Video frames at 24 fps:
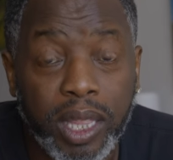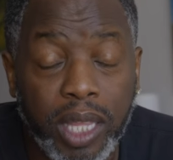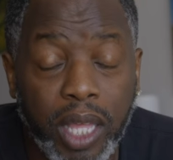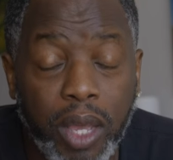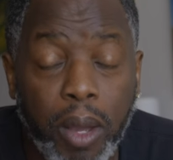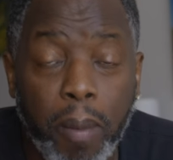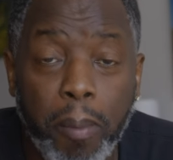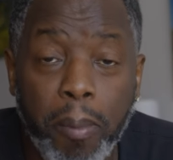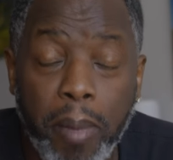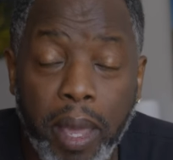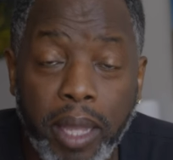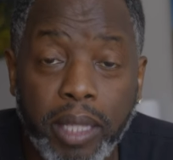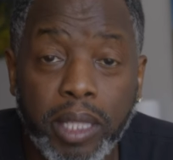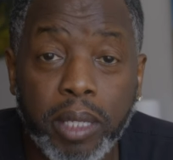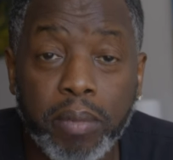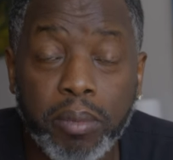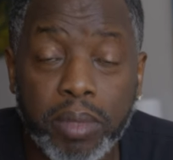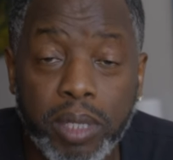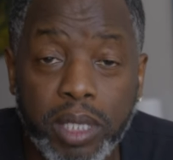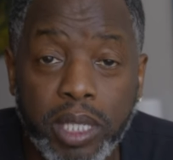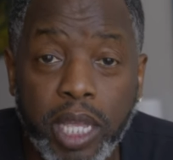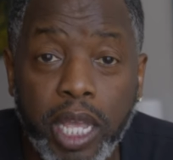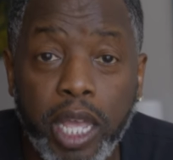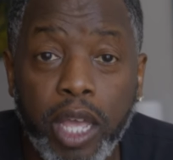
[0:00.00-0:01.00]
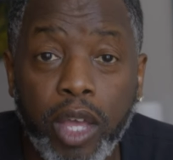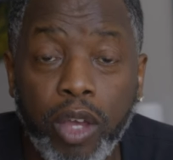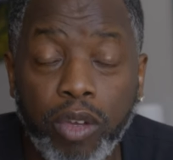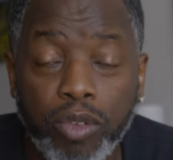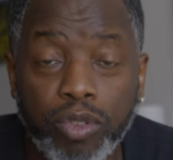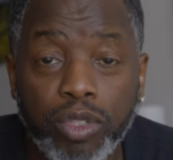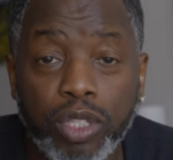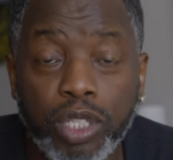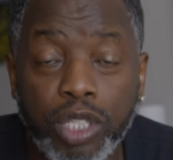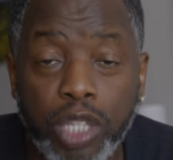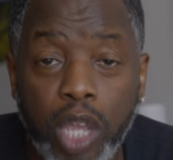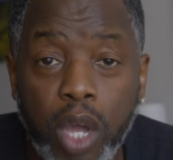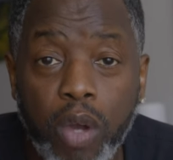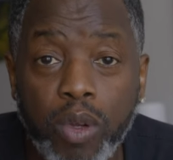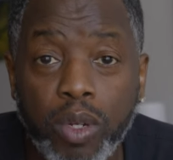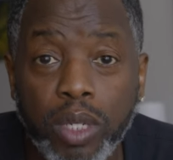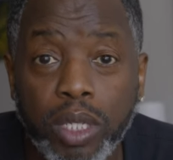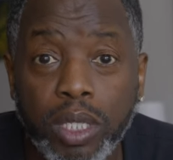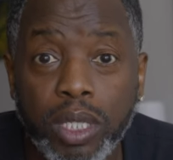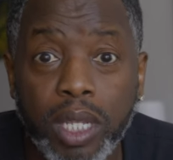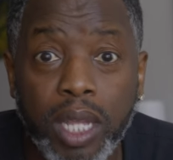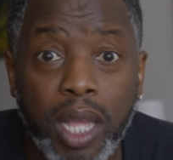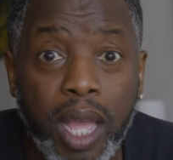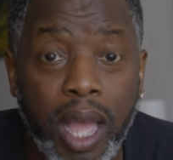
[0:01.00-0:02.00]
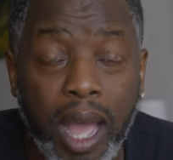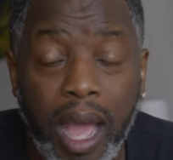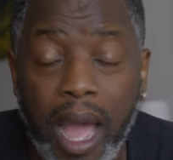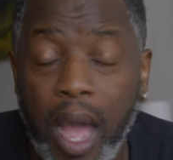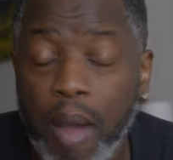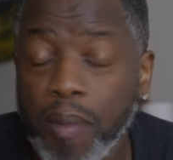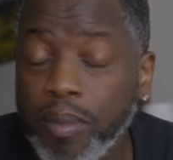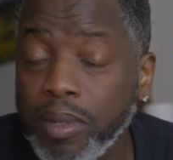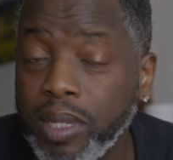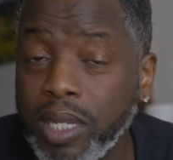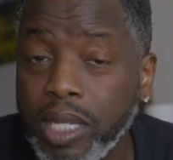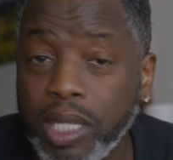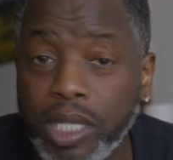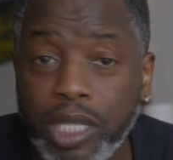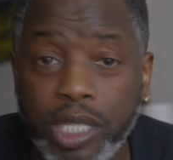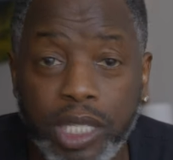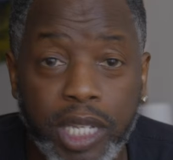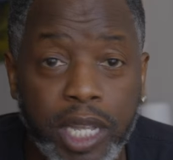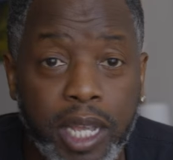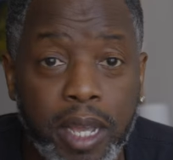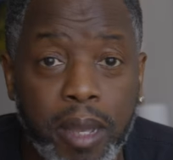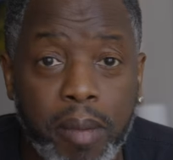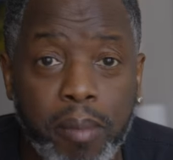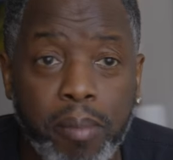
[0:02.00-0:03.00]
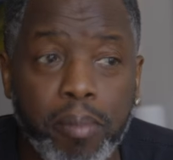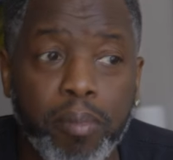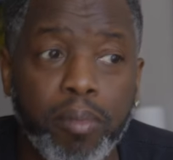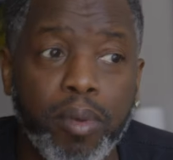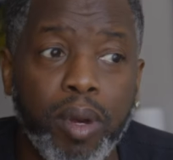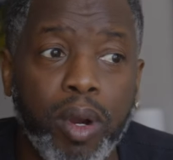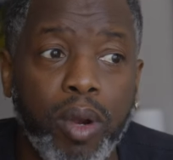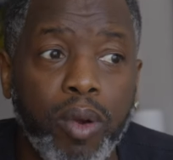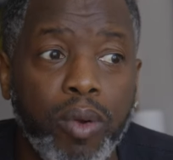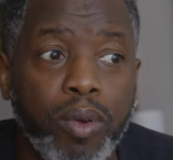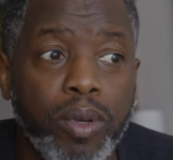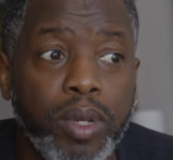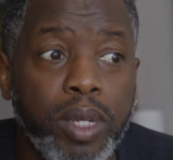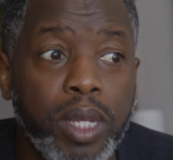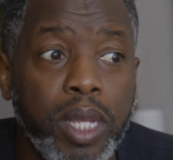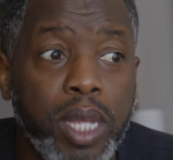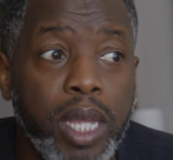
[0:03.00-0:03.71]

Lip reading: They'll make themselves notice. I'm in the gym, bro.